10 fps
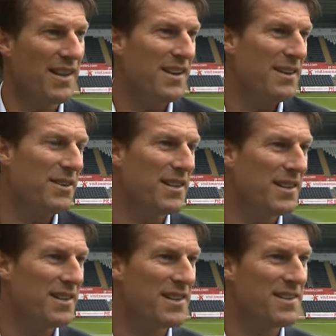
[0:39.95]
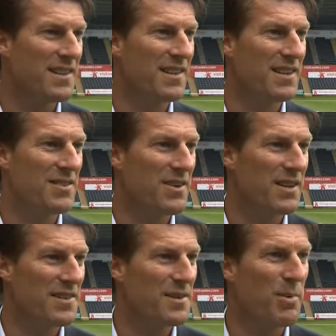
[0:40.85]
I never did it as tried
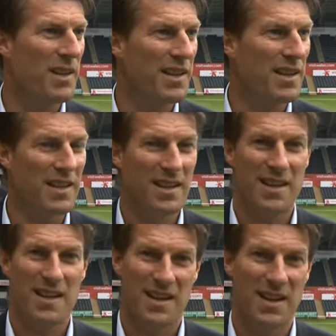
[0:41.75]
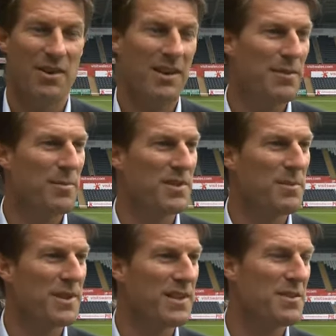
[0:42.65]
it as a player, and now I have the
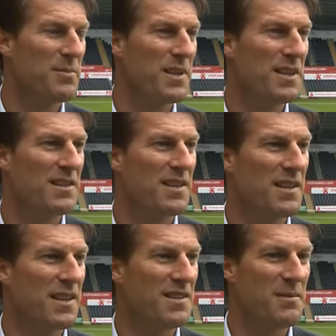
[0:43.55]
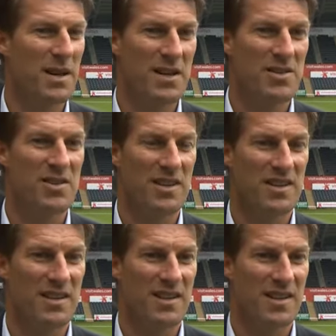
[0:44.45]
possibility to be as a manager.
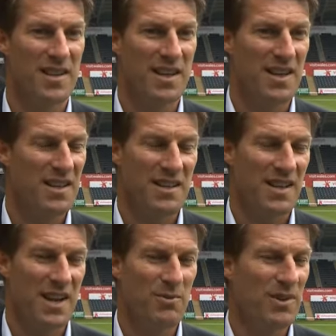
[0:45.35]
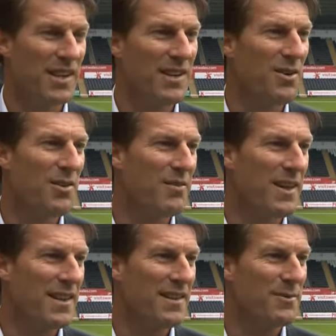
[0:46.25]
And I wouldn't let go of
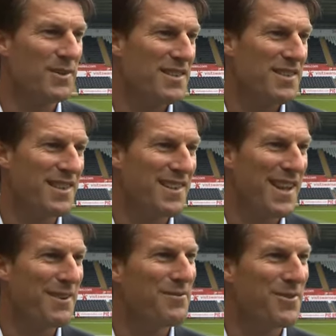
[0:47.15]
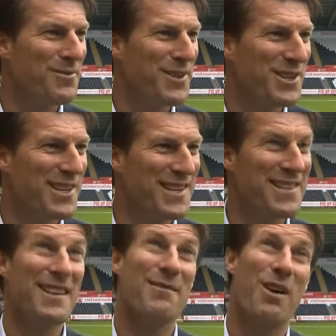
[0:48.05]
that. I wouldn't sit there in 15
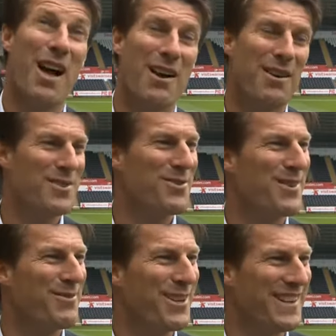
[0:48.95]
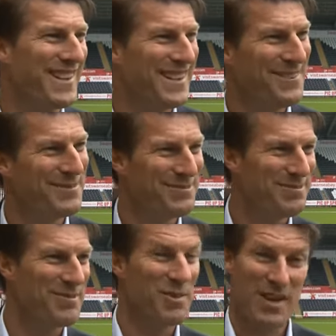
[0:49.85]
years saying, "Wow, I should have done it."
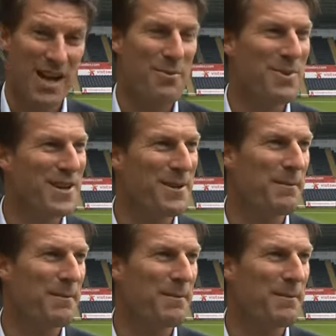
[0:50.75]
Now I'm here.